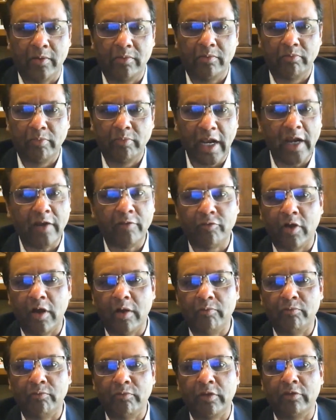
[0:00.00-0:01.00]

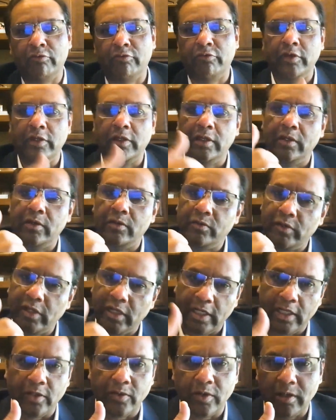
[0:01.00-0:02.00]
Platform, we feel
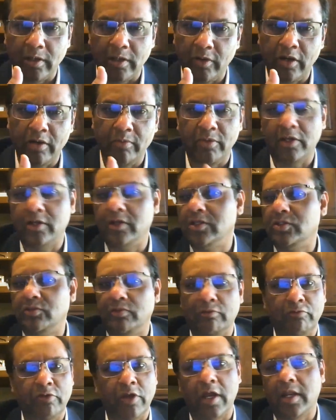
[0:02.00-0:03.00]
really good about because
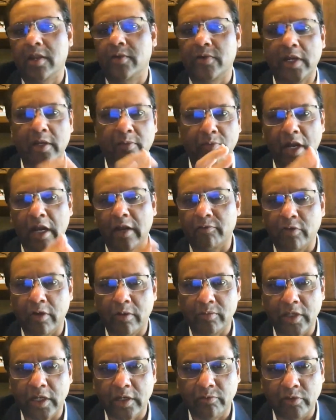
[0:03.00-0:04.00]
we've got a great platform
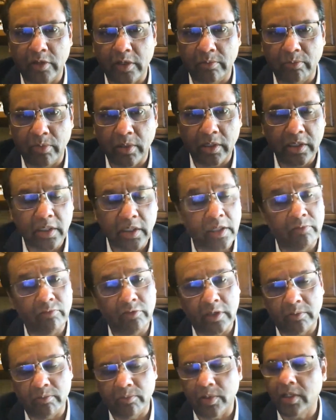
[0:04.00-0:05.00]
that we are building and we
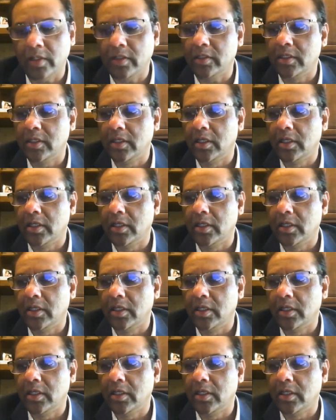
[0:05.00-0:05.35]
have built.